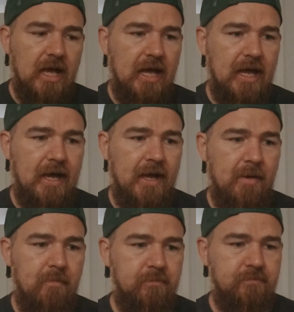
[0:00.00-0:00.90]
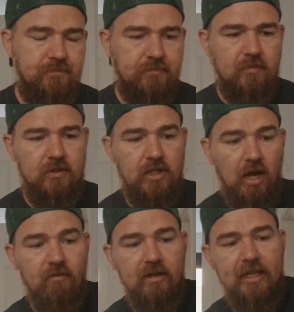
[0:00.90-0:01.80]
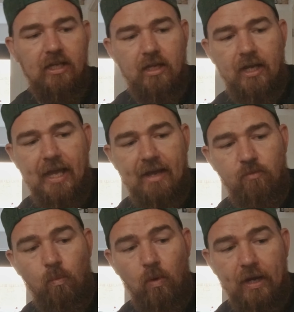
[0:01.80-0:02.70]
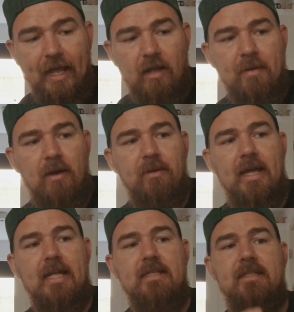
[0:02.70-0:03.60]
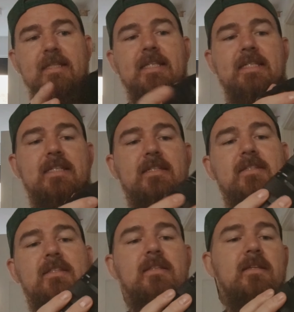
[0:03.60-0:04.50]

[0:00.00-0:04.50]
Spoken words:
Currently I have one L-mount lens, and this is